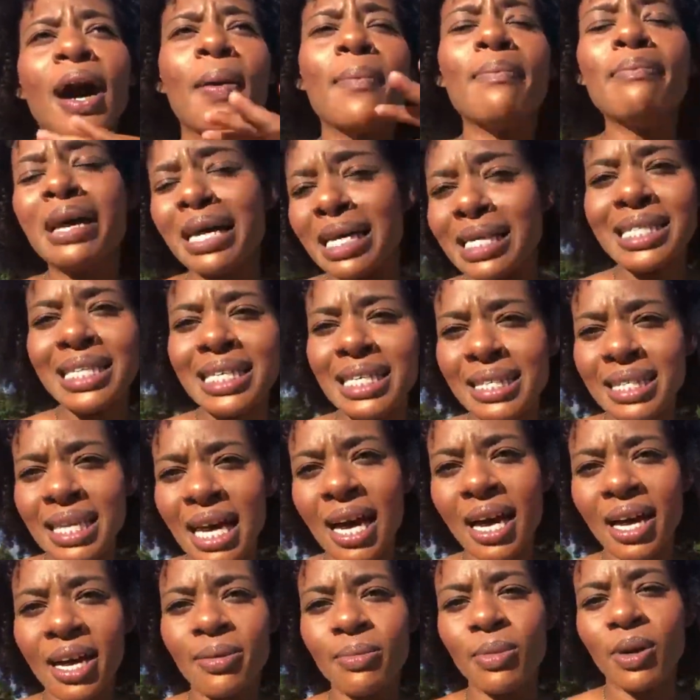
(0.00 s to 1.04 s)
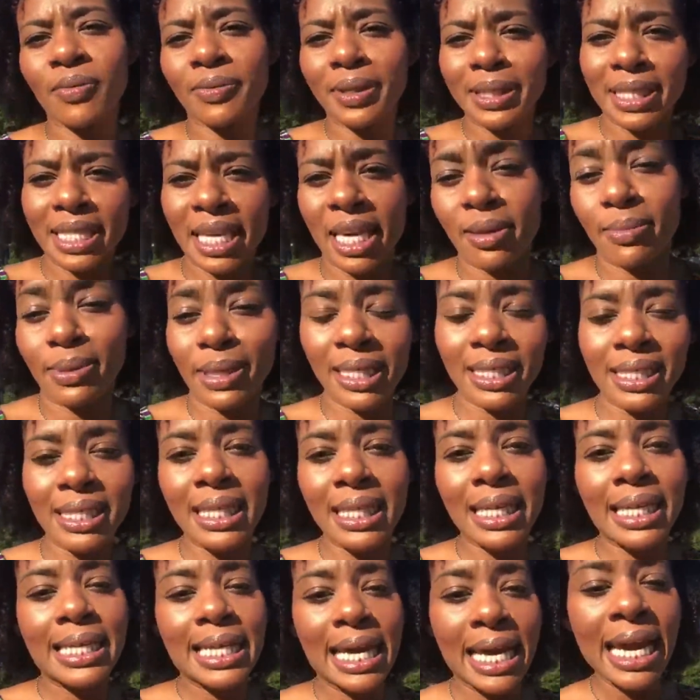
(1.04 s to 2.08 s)
amazing time of the day because
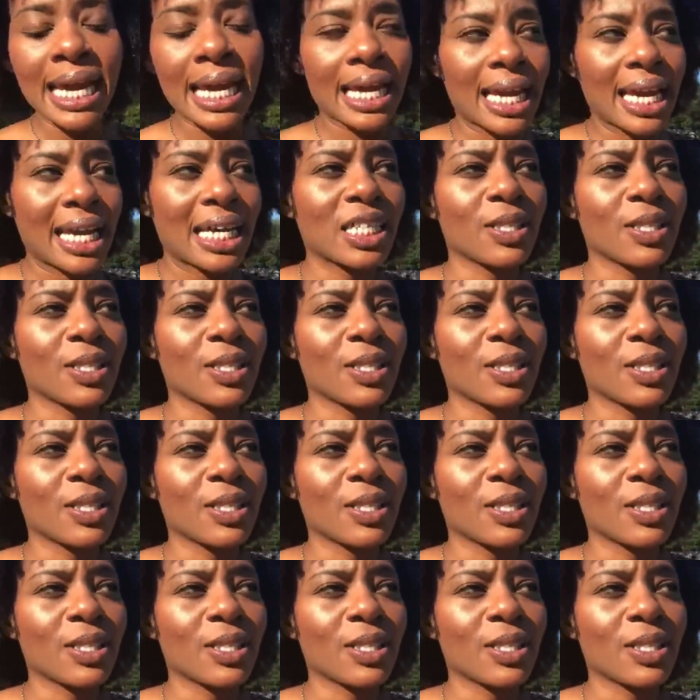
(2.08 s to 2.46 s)
today